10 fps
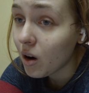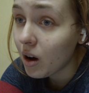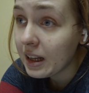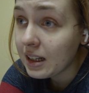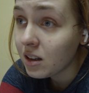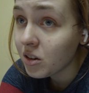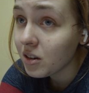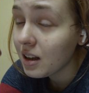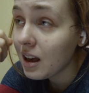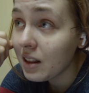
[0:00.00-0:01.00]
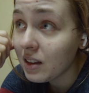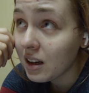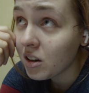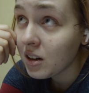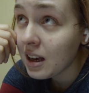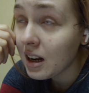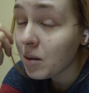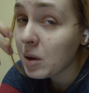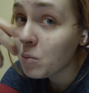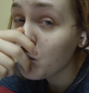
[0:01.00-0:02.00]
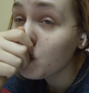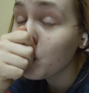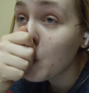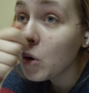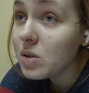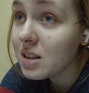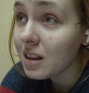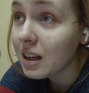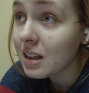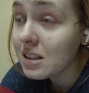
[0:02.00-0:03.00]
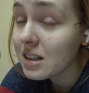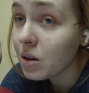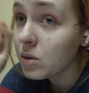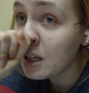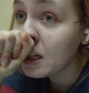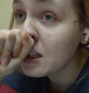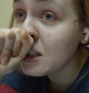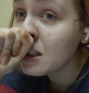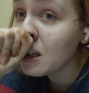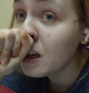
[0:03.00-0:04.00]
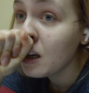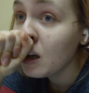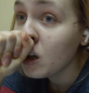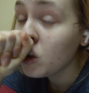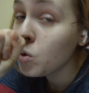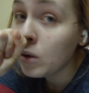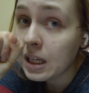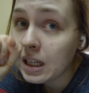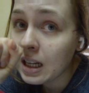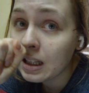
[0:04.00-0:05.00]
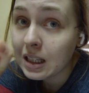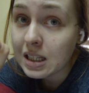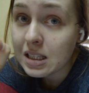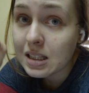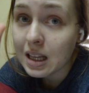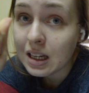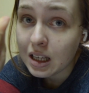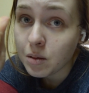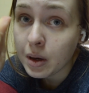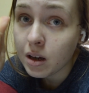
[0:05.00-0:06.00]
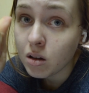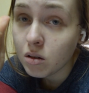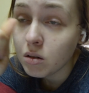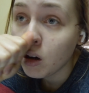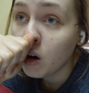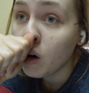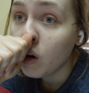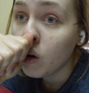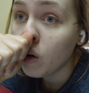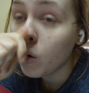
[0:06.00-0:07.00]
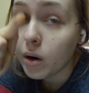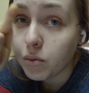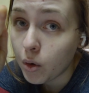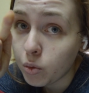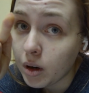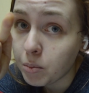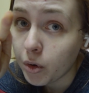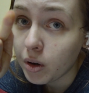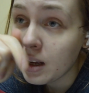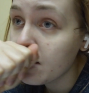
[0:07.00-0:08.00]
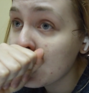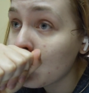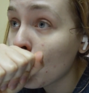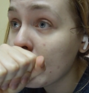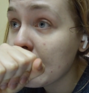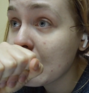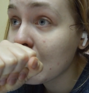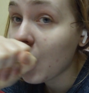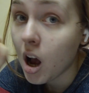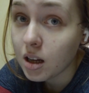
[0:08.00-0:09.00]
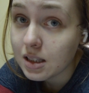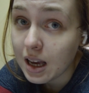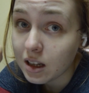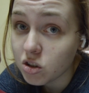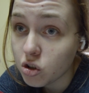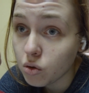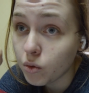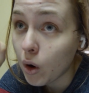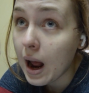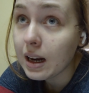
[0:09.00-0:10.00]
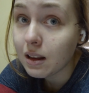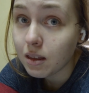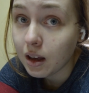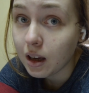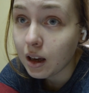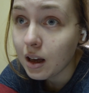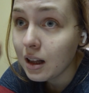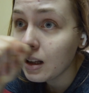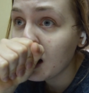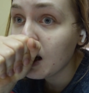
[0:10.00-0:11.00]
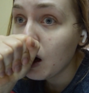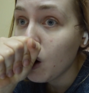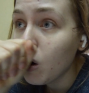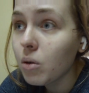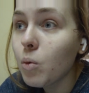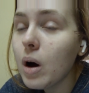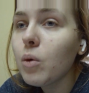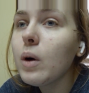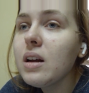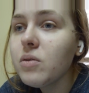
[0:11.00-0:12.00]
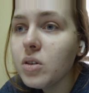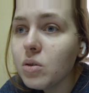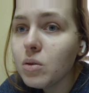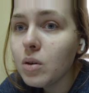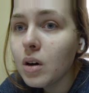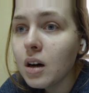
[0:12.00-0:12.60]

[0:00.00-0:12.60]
and the internet. I mean, most things nowadays, you need at least an email or a phone number if someone needs to contact you for anything. Like, what if you,